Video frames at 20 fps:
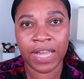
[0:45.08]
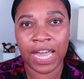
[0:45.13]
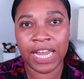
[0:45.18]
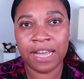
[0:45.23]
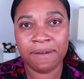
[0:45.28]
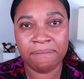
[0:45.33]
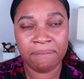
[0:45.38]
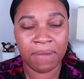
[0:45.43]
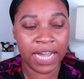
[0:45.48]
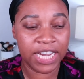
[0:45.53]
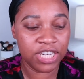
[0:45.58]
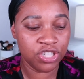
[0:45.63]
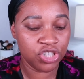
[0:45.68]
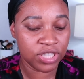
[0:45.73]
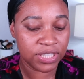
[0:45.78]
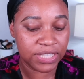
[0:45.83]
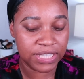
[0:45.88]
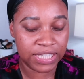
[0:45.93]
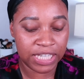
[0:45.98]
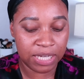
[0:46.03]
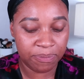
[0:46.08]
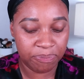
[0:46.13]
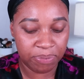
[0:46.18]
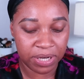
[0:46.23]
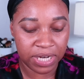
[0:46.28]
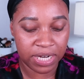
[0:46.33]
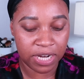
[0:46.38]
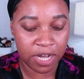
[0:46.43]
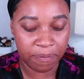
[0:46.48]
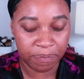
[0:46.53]
And I might just
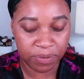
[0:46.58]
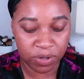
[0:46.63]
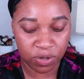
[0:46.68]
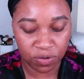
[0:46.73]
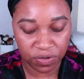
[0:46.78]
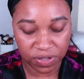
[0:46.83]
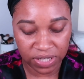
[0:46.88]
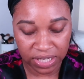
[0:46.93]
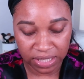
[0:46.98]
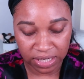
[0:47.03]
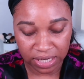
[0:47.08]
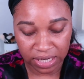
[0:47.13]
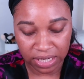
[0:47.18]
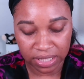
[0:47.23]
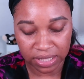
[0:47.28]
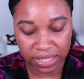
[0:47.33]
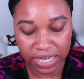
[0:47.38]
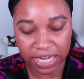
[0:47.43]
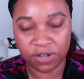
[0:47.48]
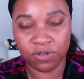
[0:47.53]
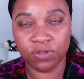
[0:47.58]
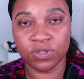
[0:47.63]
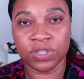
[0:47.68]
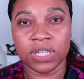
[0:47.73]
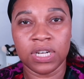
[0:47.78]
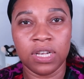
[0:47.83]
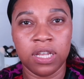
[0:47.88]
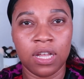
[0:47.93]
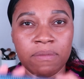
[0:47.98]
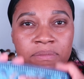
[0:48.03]
deepen it up using the
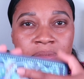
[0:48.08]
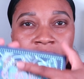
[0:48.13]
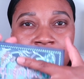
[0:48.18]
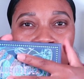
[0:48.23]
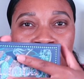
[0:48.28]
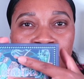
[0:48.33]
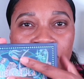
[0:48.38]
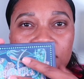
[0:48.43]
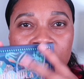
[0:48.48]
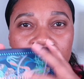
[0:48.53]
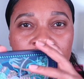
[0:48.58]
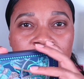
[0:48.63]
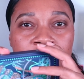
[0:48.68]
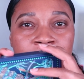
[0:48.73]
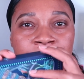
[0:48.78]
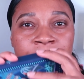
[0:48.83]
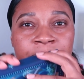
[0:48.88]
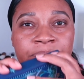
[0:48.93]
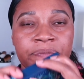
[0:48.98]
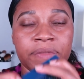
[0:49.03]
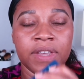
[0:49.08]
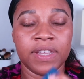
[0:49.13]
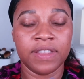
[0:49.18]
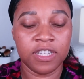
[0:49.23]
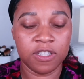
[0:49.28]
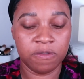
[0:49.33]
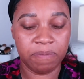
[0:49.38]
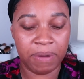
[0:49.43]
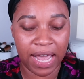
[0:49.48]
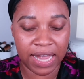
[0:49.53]
Kaleidos Club Nebula.
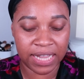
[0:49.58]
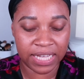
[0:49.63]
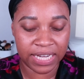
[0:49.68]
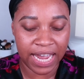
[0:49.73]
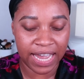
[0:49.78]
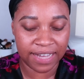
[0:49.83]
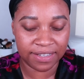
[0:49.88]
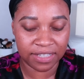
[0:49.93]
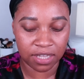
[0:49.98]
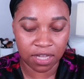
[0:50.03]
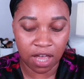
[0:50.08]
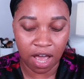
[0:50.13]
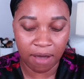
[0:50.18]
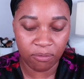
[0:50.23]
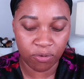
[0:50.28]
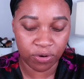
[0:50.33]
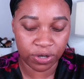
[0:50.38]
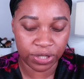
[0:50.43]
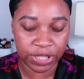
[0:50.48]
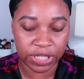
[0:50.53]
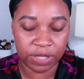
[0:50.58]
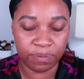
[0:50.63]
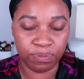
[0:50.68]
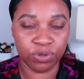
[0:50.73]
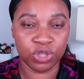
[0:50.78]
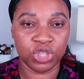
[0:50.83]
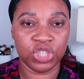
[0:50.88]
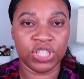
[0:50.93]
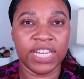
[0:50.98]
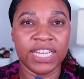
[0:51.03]
This palette has a lot more
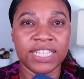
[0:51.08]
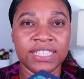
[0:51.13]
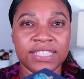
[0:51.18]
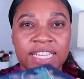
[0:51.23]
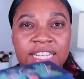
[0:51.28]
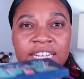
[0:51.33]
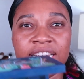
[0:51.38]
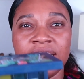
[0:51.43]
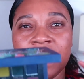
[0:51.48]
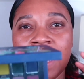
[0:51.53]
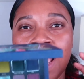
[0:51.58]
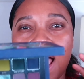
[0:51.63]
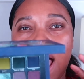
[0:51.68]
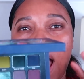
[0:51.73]
deeper shades in it.